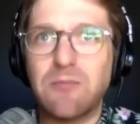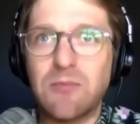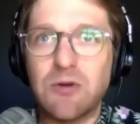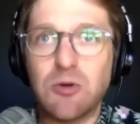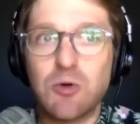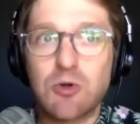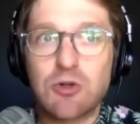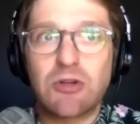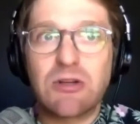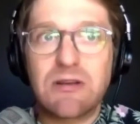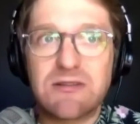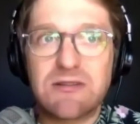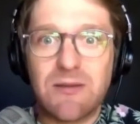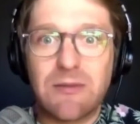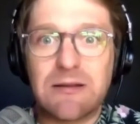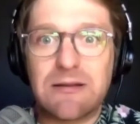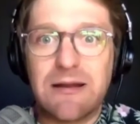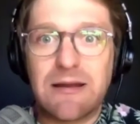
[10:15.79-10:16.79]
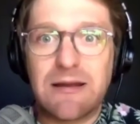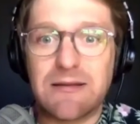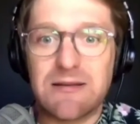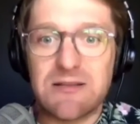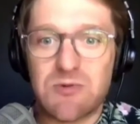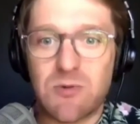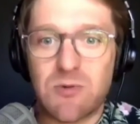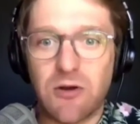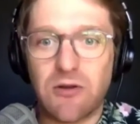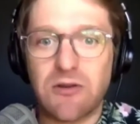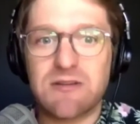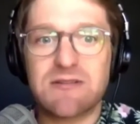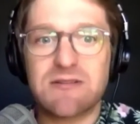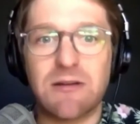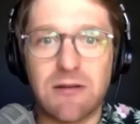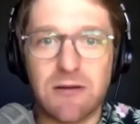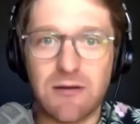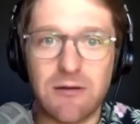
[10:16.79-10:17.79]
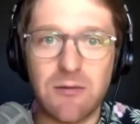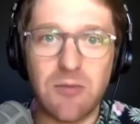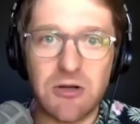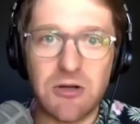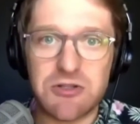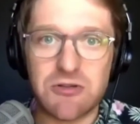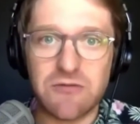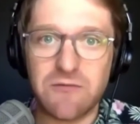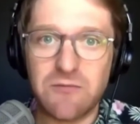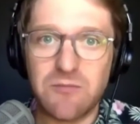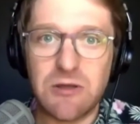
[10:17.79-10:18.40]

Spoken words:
usually something like this where all of a sudden a bunch of